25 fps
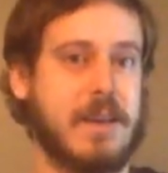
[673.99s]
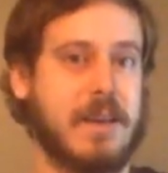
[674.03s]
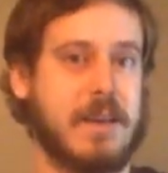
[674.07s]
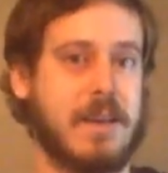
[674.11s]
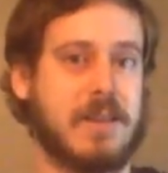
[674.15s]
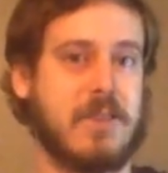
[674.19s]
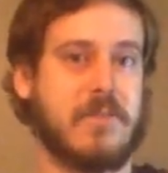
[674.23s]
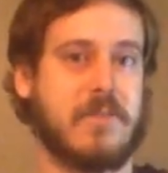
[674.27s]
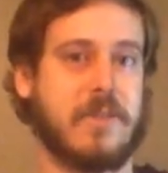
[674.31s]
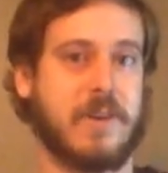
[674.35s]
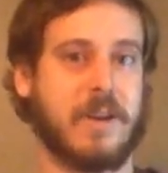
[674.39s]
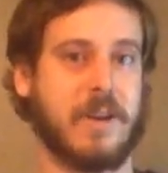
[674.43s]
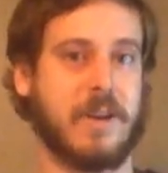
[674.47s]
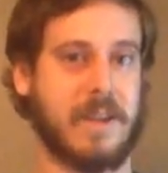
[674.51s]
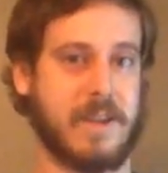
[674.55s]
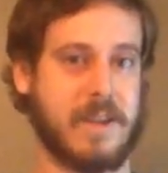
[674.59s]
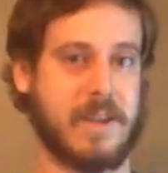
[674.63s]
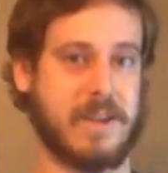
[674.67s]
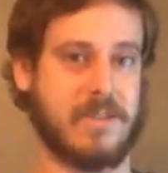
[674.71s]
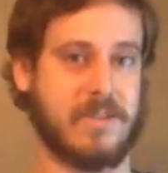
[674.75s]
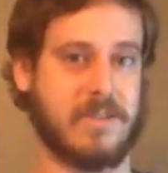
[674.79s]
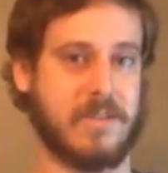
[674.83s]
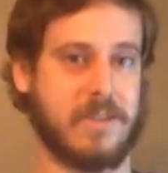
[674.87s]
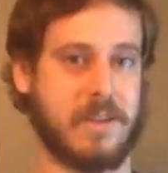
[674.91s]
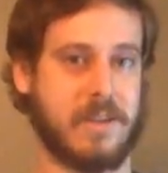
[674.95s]
it's very
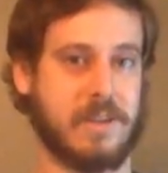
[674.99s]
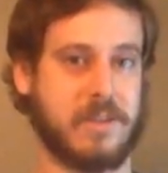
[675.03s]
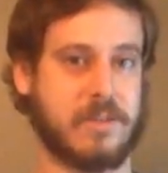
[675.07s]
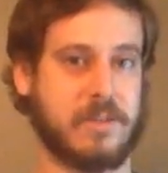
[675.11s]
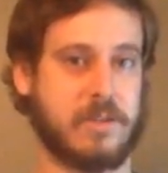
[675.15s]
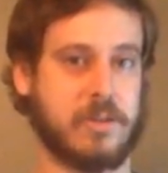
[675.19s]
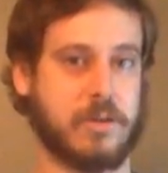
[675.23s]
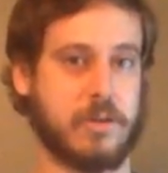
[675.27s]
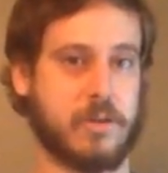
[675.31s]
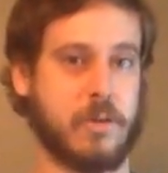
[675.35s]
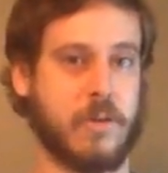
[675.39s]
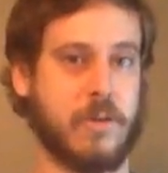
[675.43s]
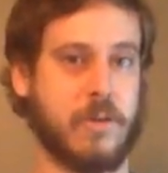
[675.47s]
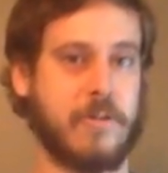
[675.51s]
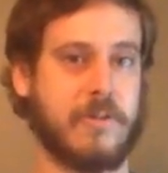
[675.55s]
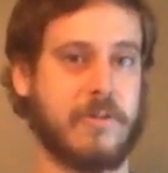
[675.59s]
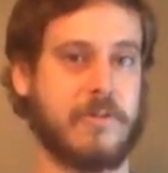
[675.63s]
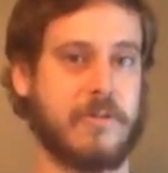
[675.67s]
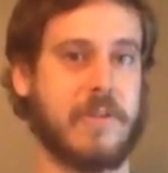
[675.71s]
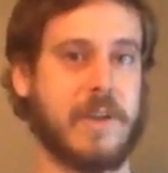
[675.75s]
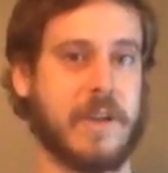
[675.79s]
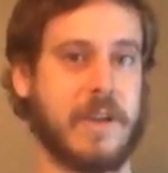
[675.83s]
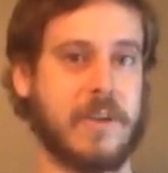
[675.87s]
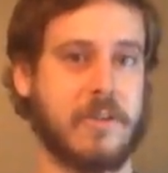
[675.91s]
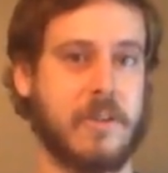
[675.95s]
easy to
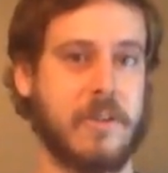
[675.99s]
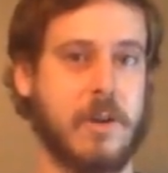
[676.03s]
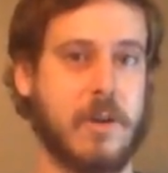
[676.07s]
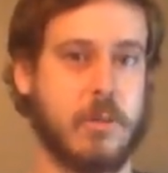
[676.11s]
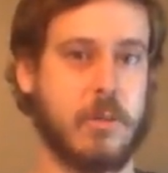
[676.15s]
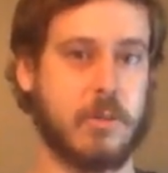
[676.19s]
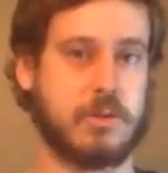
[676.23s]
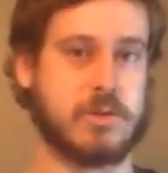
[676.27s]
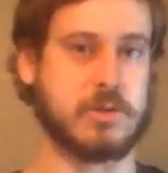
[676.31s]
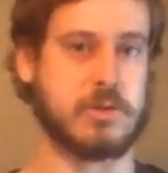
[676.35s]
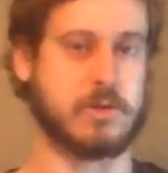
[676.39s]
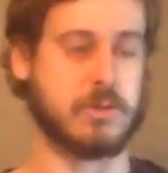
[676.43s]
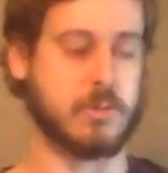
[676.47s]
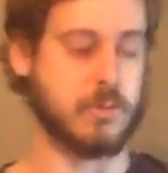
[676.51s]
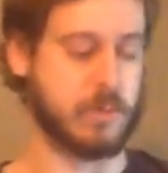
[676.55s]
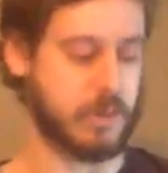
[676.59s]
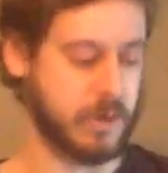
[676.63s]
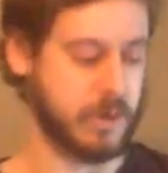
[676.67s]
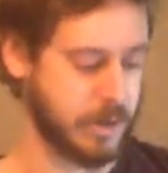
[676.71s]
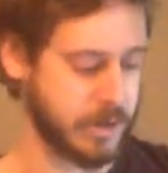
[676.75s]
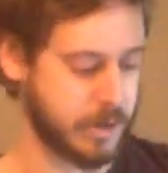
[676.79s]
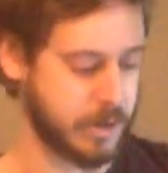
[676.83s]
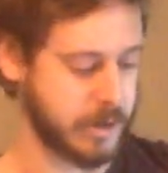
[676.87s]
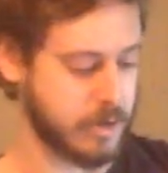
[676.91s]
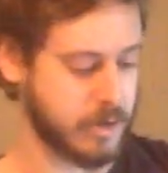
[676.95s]
fix, which is a
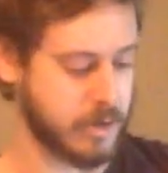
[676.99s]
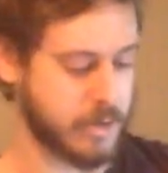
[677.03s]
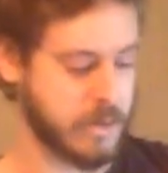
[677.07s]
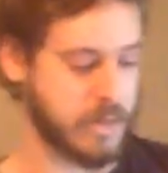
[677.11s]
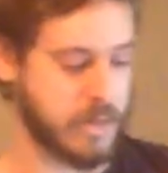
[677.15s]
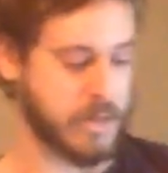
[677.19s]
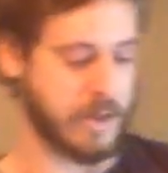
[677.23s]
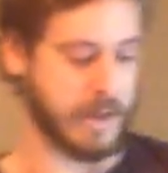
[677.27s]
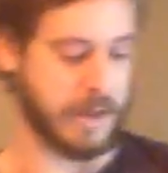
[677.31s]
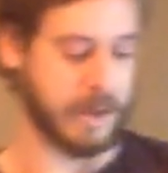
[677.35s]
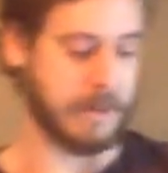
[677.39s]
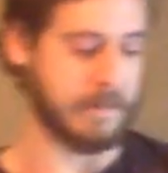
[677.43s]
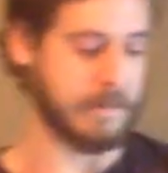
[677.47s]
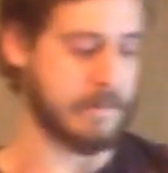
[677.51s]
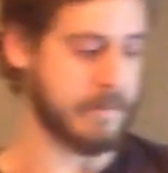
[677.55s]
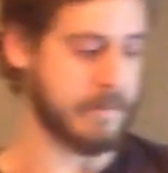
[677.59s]
really good thing.